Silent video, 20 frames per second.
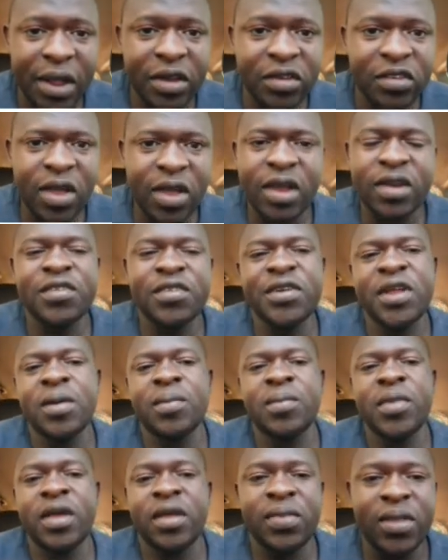right
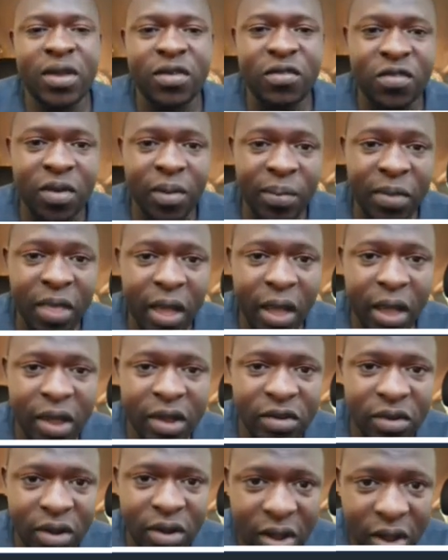atrium, and then from
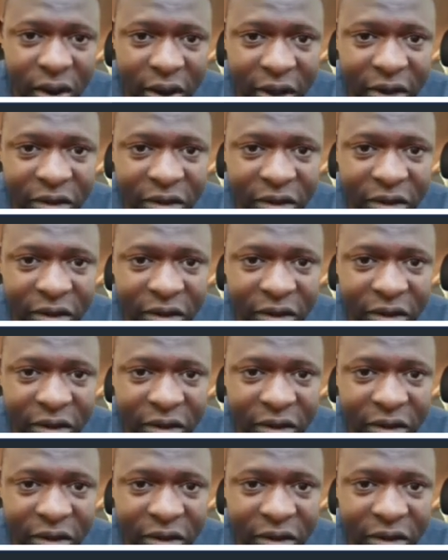the right